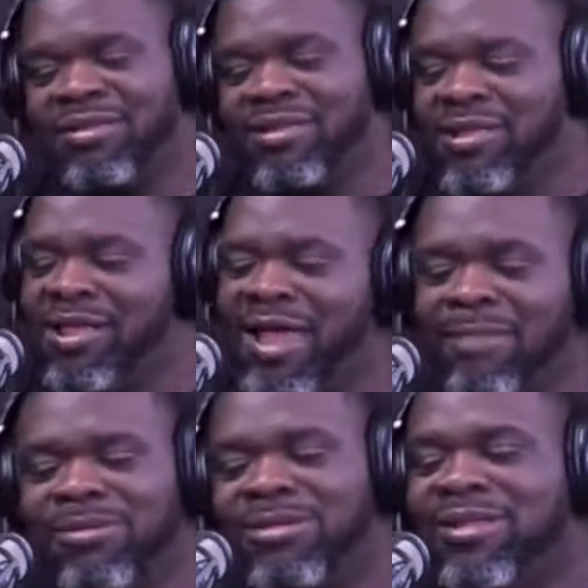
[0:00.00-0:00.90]
Yeah,
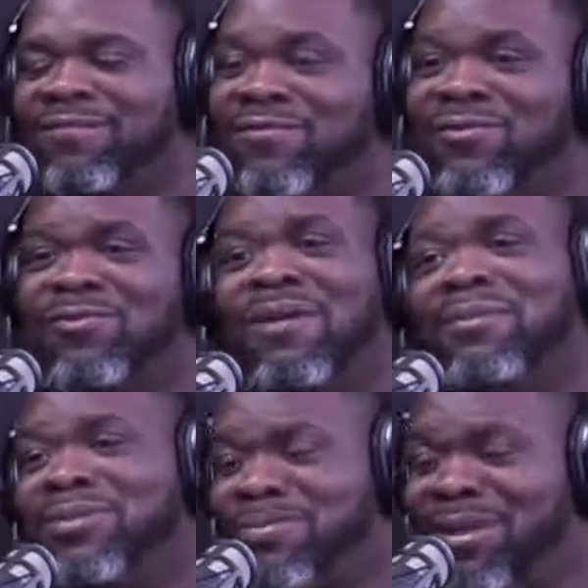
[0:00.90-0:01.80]
I'm just giving you my perspective.